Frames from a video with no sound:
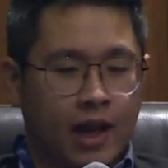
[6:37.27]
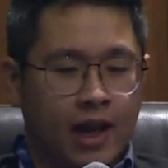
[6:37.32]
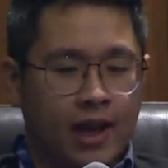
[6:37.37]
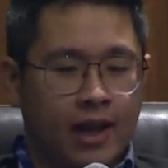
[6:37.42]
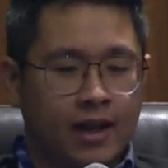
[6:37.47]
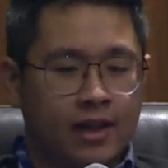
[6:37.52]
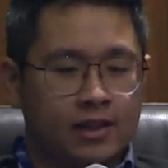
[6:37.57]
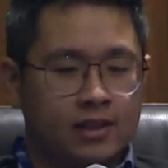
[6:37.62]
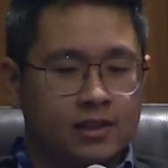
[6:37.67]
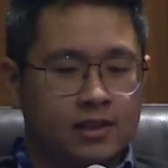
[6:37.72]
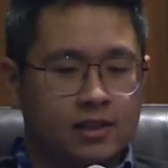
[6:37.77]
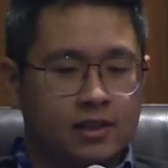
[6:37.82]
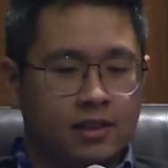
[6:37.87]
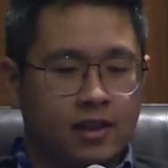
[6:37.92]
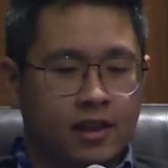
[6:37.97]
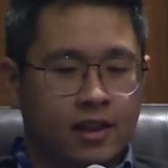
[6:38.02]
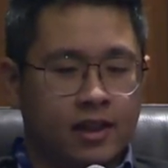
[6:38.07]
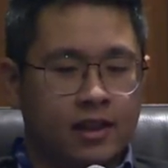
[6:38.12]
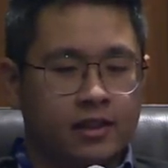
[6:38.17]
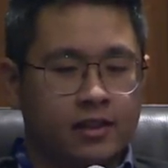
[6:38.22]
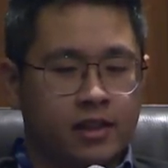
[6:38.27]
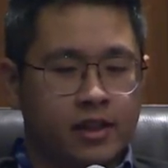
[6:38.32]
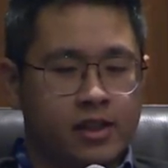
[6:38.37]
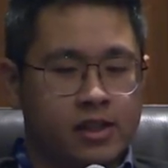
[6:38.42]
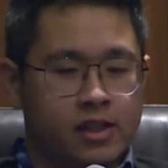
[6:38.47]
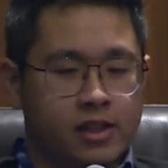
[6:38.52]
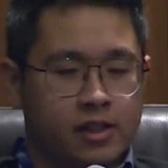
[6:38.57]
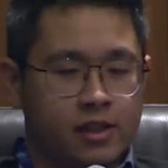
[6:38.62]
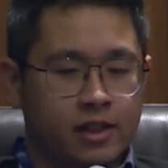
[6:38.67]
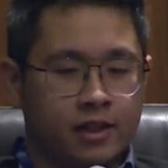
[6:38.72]
as things
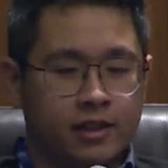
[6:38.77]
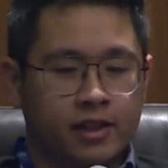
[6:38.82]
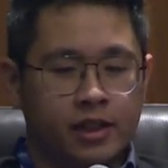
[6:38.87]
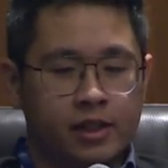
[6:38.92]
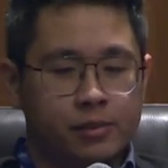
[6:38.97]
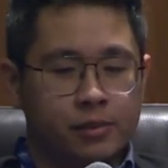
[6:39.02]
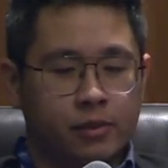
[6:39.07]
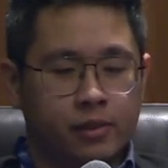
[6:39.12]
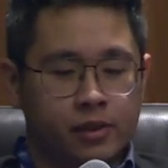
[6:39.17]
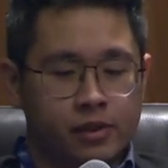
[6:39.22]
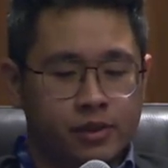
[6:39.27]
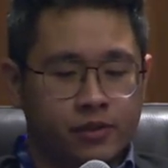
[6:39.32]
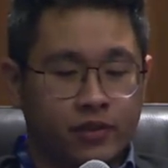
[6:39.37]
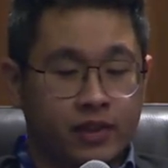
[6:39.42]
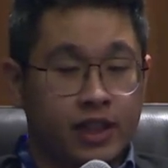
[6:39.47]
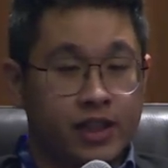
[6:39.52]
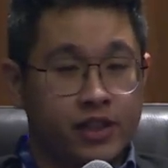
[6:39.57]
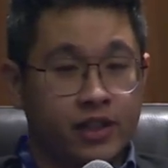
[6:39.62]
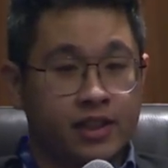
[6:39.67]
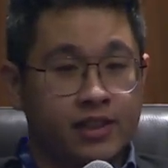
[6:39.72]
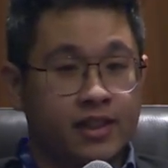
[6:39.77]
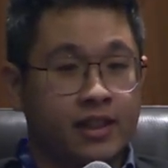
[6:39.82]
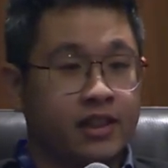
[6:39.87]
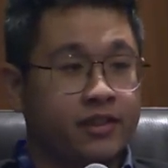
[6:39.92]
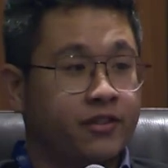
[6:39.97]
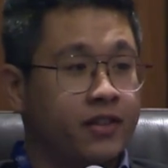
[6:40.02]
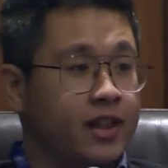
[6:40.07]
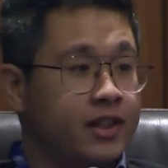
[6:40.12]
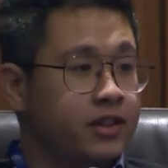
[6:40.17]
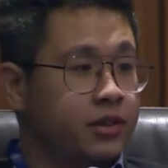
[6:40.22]
are, as they are more financially
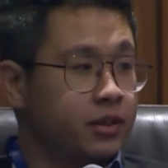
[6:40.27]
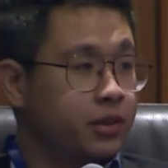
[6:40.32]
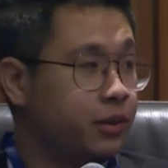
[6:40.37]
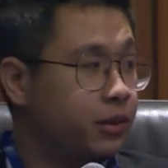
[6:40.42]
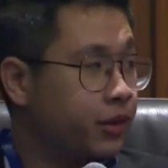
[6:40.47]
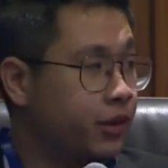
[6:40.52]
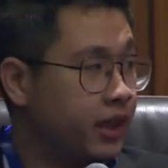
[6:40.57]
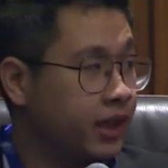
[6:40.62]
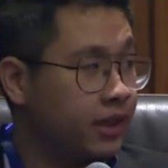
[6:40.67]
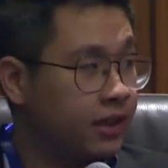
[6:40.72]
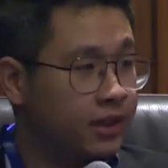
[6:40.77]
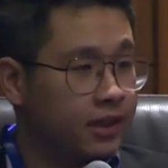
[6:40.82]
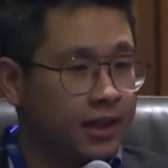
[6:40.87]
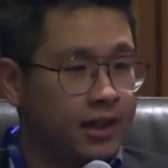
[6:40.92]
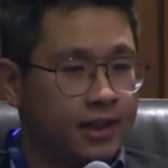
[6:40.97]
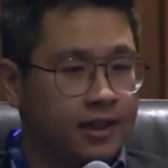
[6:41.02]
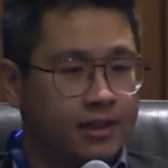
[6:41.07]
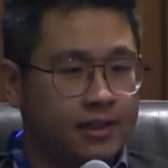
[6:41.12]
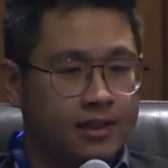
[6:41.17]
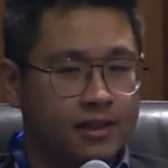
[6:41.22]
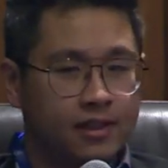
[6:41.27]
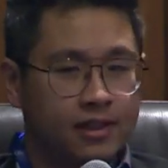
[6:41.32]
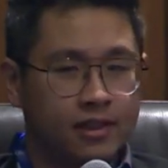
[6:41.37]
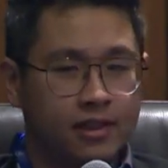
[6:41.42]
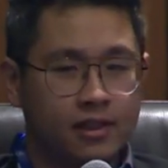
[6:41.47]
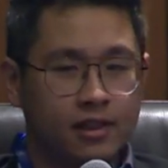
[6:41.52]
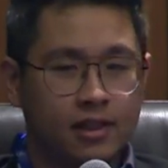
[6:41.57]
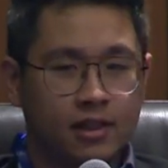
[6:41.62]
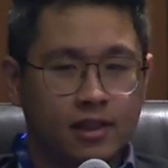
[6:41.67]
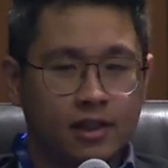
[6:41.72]
incentivized to go green,
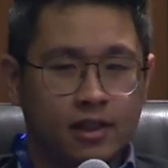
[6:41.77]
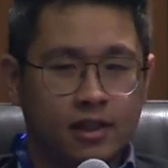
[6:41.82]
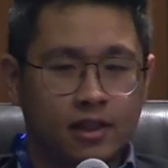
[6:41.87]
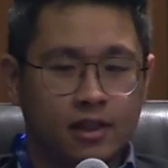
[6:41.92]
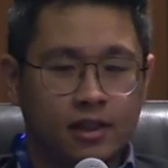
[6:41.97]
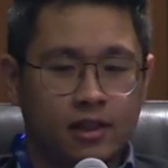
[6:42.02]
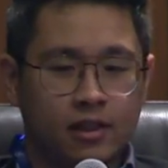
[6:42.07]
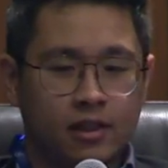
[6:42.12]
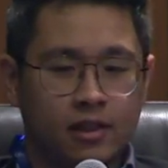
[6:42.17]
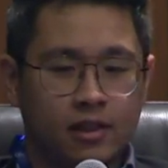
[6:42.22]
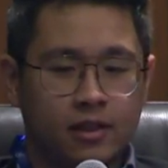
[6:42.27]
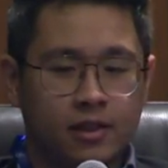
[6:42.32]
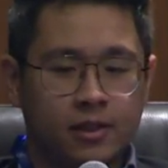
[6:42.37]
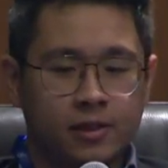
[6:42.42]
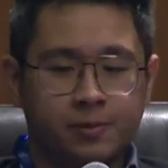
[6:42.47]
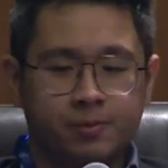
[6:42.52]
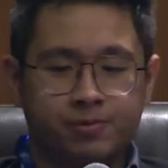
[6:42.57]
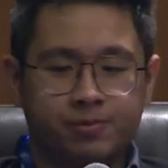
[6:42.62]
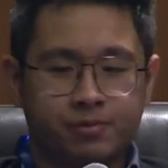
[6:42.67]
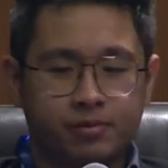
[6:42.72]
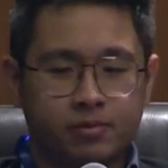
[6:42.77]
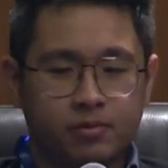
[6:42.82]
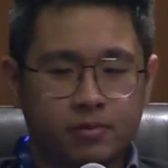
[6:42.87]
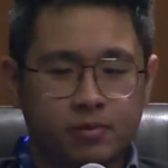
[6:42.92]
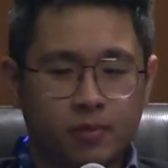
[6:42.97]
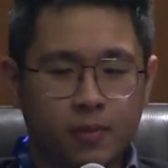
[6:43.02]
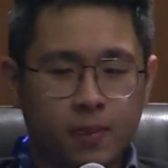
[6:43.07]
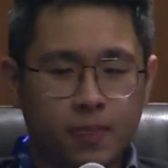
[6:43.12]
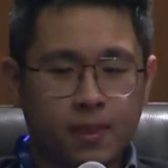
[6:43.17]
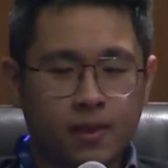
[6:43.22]
it's, I
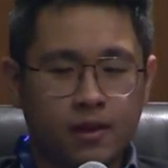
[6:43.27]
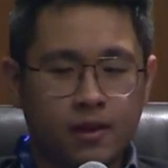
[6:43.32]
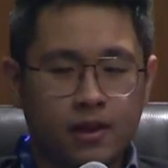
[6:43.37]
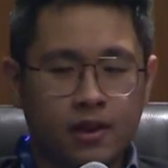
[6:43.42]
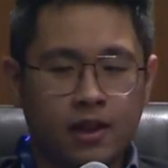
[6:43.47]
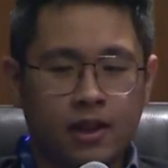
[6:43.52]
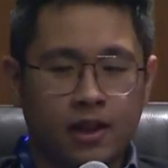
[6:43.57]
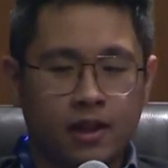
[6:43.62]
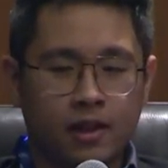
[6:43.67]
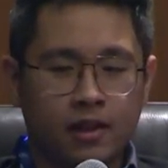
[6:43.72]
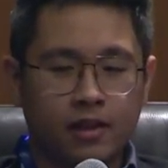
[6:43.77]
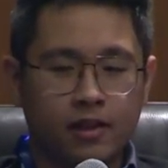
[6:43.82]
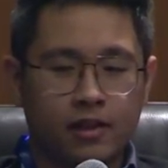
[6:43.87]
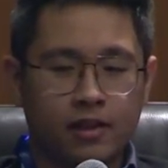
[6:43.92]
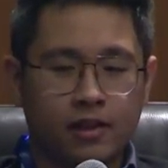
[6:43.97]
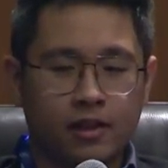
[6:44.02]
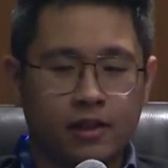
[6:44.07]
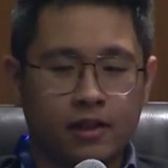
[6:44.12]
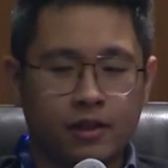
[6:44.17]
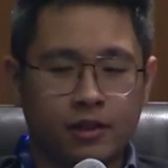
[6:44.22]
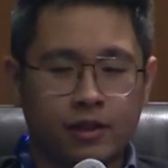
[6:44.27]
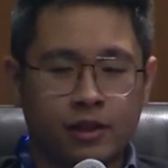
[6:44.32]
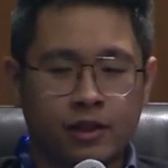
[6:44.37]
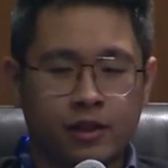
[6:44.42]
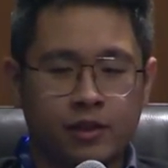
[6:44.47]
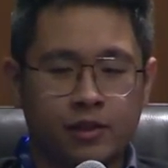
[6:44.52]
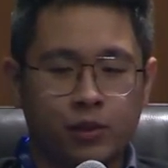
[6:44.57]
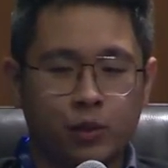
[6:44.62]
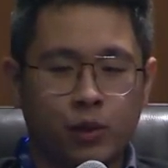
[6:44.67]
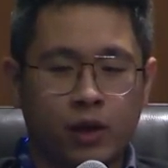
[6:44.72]
think
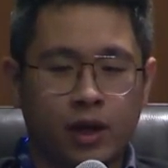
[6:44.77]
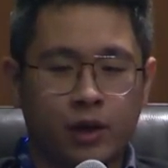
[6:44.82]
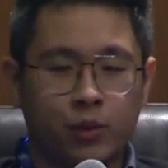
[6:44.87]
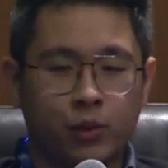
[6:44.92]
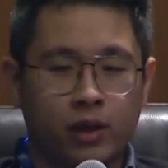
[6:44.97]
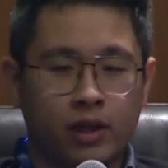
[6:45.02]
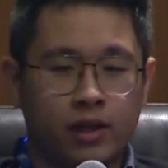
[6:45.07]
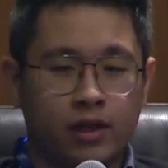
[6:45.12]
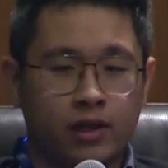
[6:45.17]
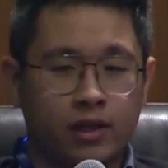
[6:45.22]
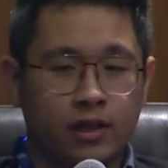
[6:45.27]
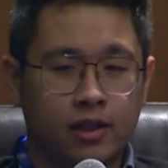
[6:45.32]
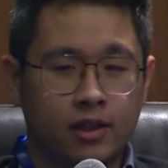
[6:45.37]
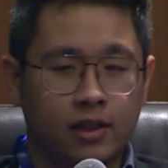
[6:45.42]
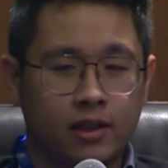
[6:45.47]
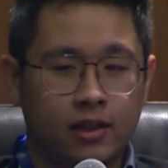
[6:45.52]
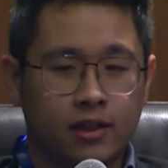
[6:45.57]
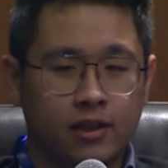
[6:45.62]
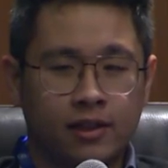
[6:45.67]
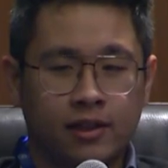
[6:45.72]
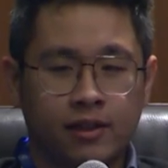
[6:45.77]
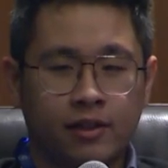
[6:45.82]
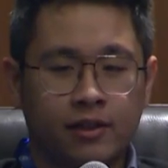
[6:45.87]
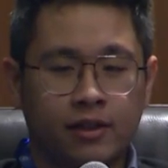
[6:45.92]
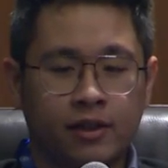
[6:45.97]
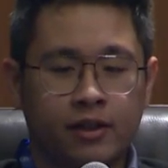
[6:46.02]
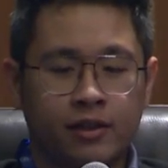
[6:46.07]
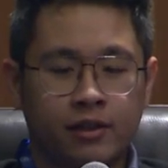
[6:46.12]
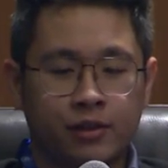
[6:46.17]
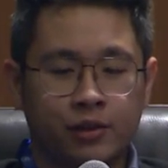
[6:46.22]
this is why we
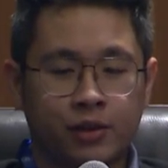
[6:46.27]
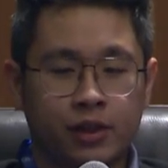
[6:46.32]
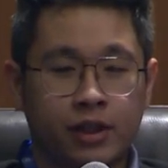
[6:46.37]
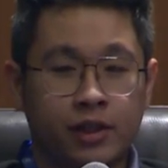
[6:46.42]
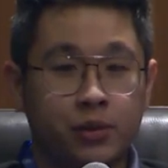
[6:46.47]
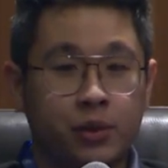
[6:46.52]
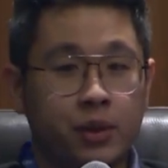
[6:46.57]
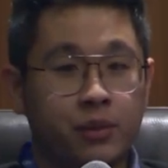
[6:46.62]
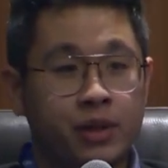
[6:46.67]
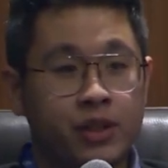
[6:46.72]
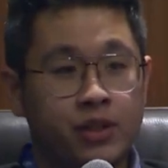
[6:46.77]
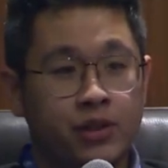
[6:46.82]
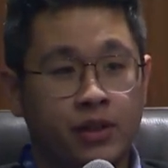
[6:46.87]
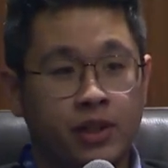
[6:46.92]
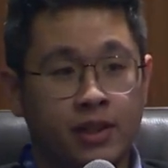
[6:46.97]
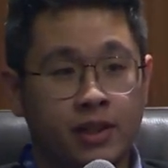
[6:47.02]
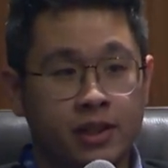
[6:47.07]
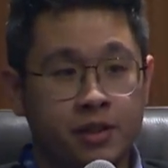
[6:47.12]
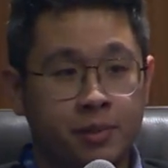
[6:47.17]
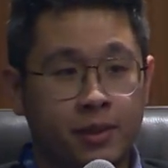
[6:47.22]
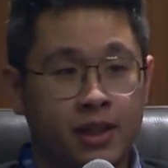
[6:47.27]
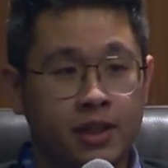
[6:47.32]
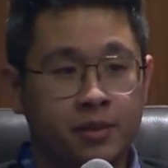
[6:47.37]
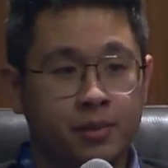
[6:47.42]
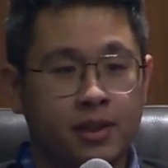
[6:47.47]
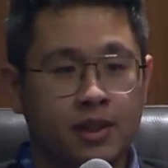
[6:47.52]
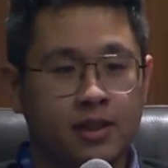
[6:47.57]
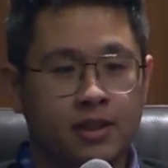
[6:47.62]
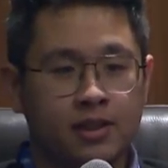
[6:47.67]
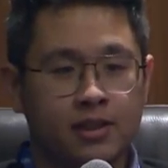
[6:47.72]
joined the space,
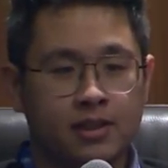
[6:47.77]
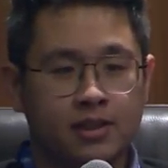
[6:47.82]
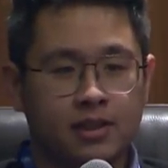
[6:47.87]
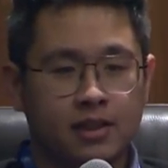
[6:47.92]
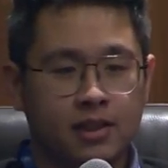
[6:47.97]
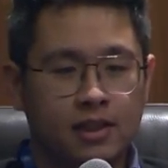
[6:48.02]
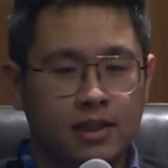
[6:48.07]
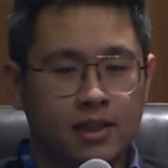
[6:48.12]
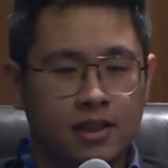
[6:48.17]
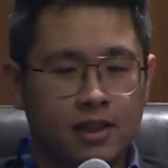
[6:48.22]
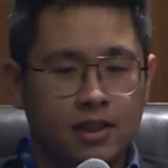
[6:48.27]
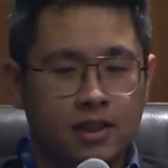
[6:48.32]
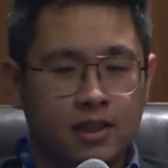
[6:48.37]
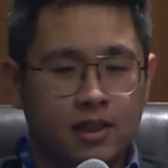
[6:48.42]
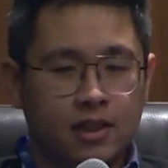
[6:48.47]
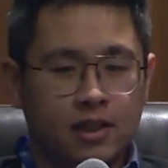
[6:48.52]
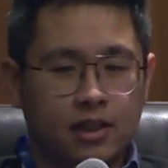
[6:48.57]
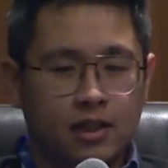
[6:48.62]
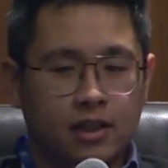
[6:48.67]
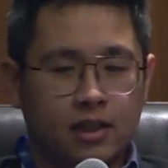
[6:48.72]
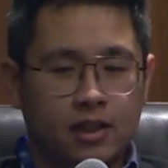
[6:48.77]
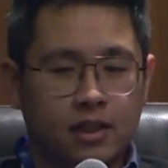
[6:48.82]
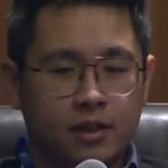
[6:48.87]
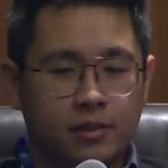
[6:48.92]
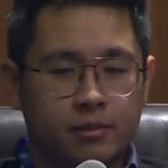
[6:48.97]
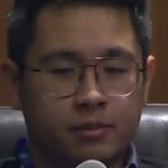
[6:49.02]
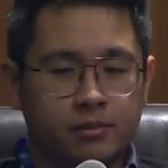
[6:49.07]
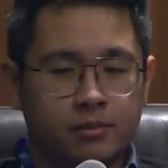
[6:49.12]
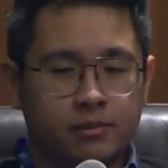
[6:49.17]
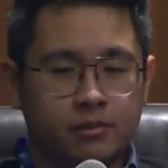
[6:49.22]
because
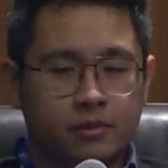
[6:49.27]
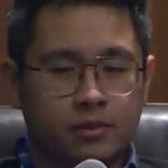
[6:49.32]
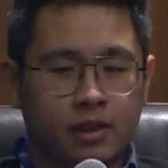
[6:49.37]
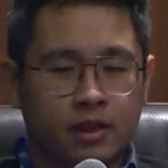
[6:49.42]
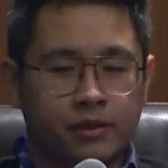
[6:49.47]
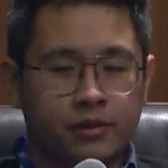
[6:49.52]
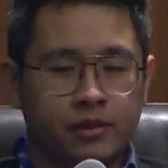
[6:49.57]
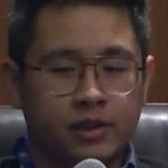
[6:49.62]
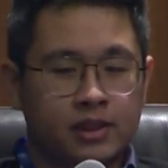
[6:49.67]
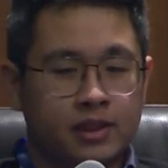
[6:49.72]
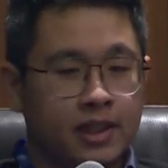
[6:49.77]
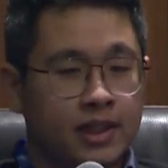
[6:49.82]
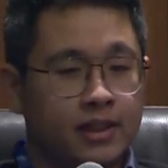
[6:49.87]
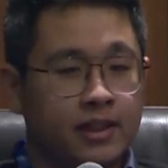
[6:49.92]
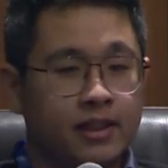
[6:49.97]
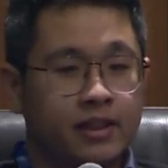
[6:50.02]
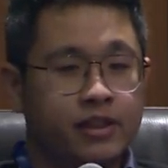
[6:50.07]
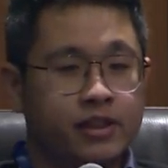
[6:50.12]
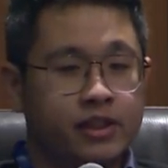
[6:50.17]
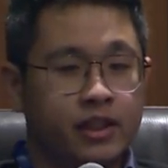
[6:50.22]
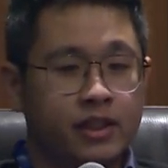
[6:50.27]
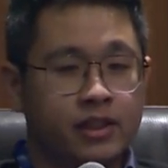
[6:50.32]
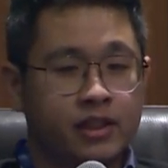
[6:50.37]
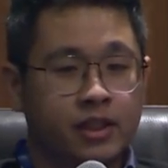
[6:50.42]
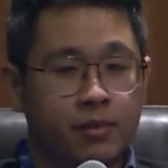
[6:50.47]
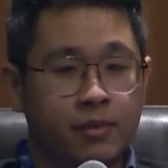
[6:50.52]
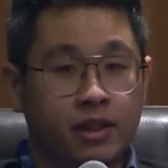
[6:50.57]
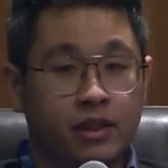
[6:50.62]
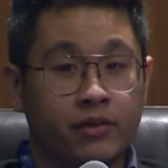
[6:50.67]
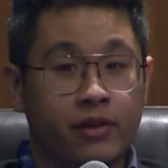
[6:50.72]
I would say the industry is
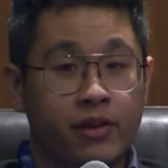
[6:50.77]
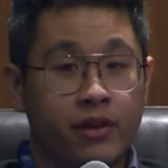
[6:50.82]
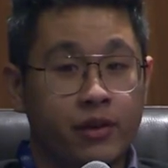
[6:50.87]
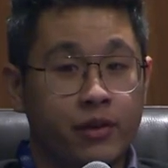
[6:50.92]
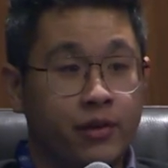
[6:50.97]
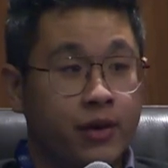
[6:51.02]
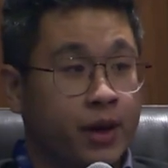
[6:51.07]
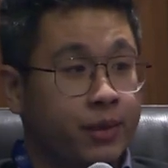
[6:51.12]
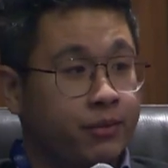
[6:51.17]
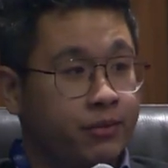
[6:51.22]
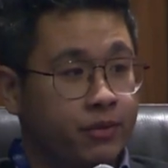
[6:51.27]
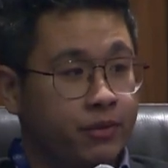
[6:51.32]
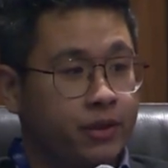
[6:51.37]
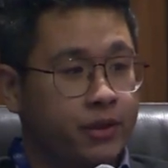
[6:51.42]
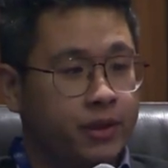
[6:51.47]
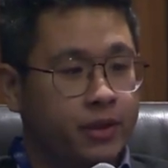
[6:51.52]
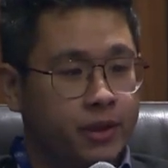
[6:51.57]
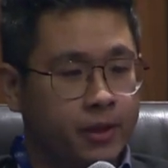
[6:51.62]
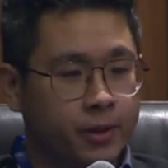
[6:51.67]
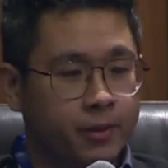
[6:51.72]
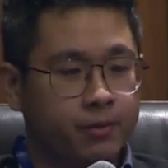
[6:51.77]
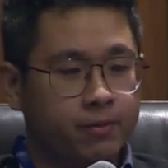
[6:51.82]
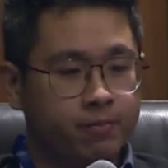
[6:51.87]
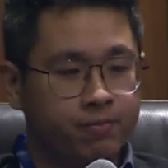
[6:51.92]
something that's very ripe for